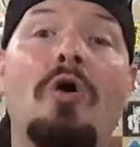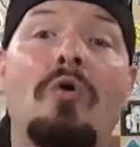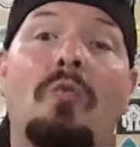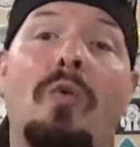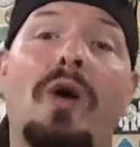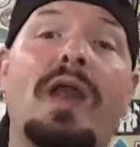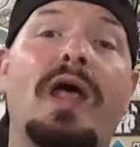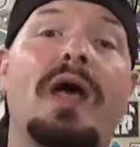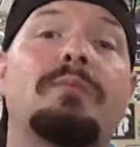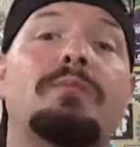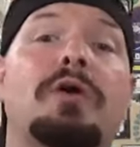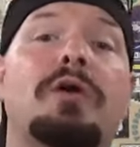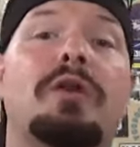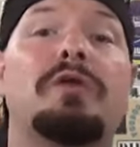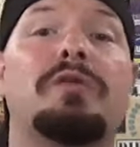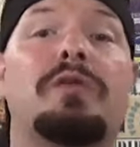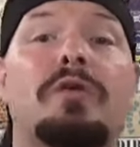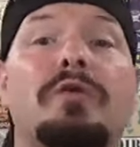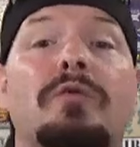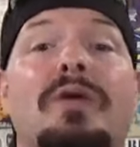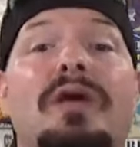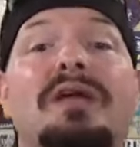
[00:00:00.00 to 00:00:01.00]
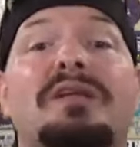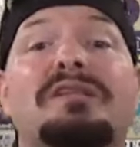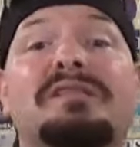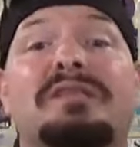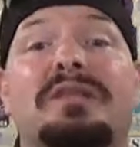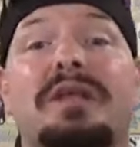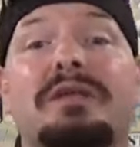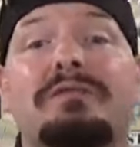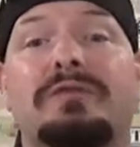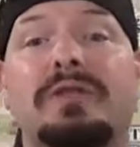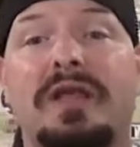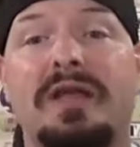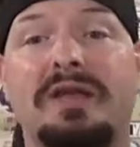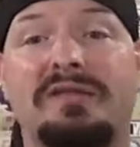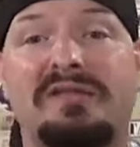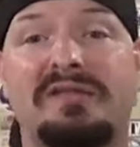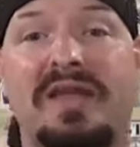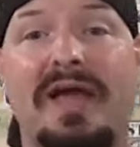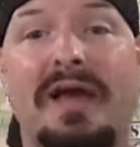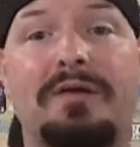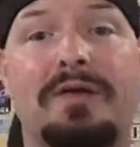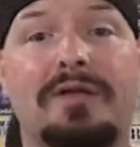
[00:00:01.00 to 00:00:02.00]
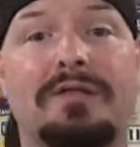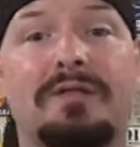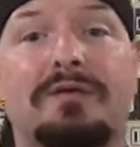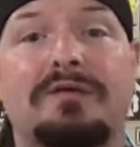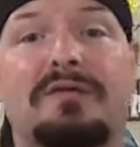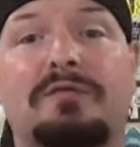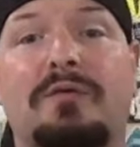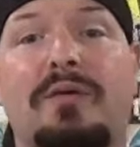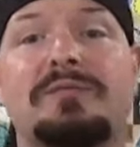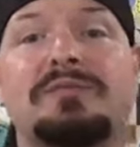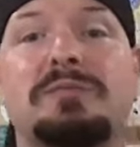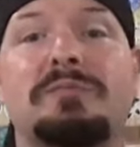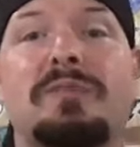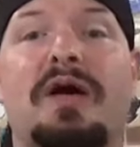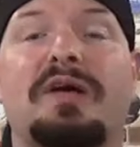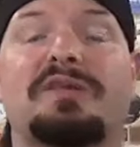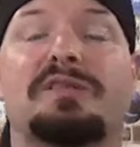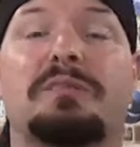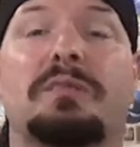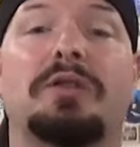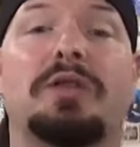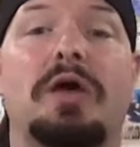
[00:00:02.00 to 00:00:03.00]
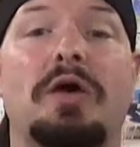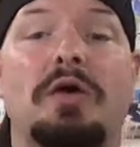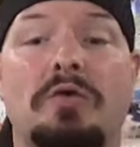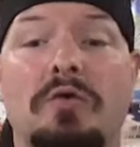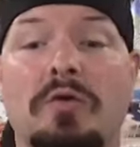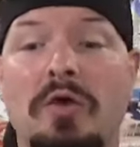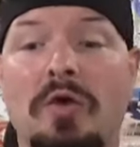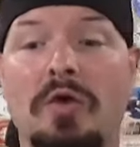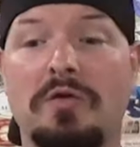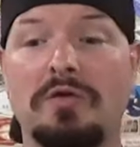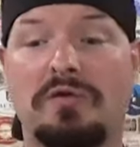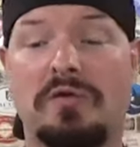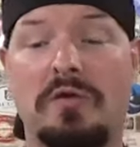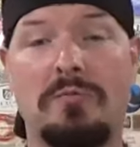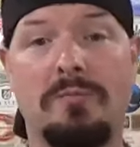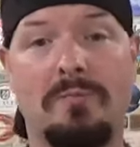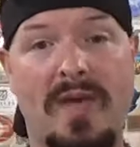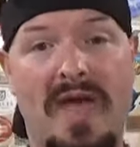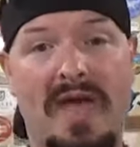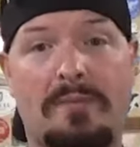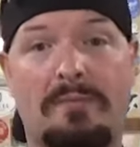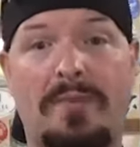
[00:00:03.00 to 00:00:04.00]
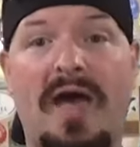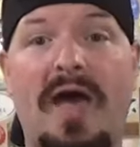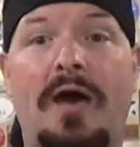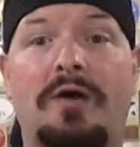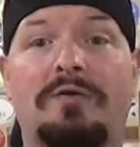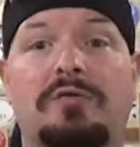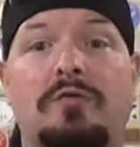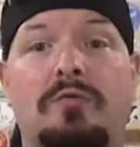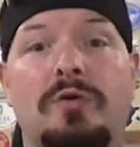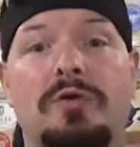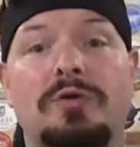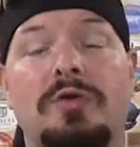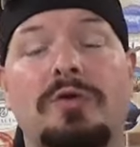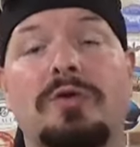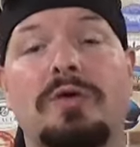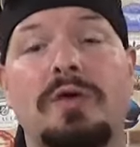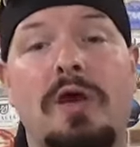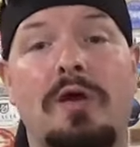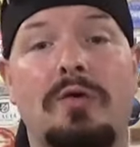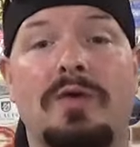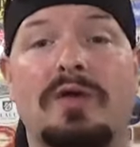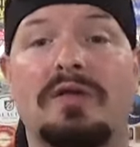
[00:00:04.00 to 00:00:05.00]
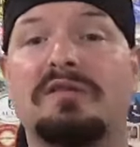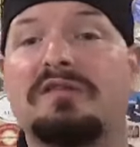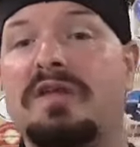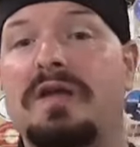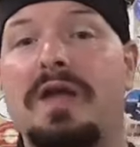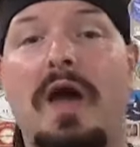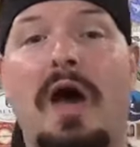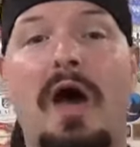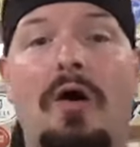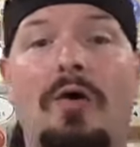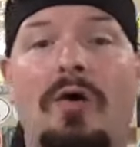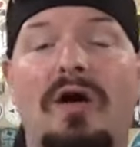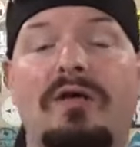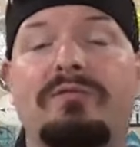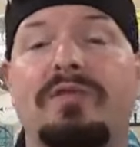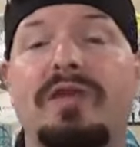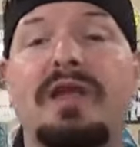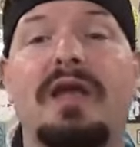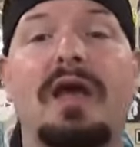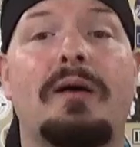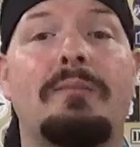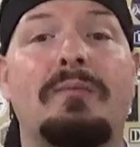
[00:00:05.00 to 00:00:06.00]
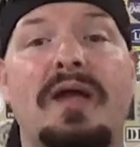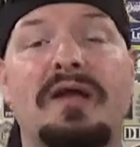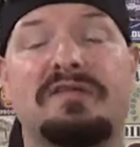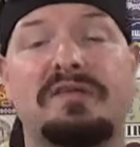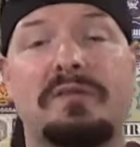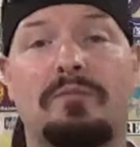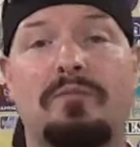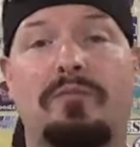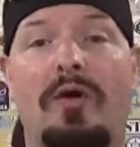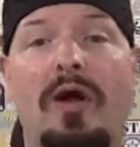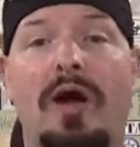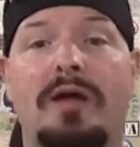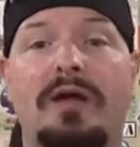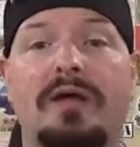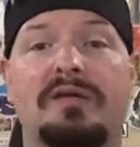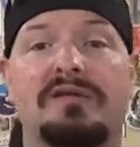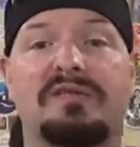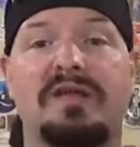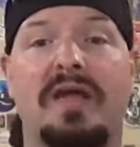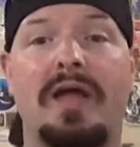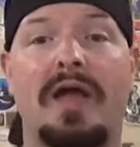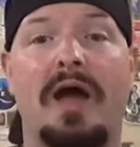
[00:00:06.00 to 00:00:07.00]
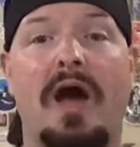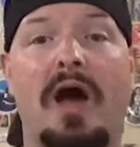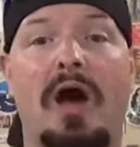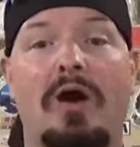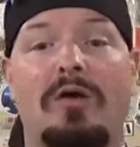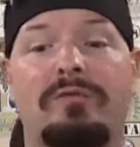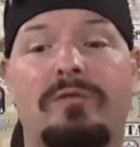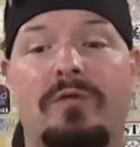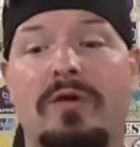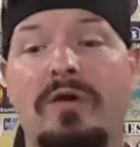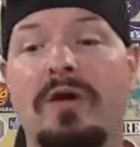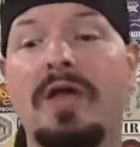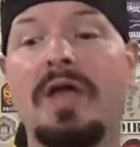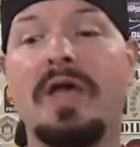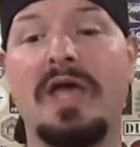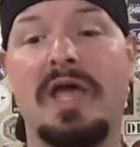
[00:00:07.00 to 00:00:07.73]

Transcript: What I'm going to do is leave links down in the description box below to Mecpow to where you can go and see all of the amazing products they offer.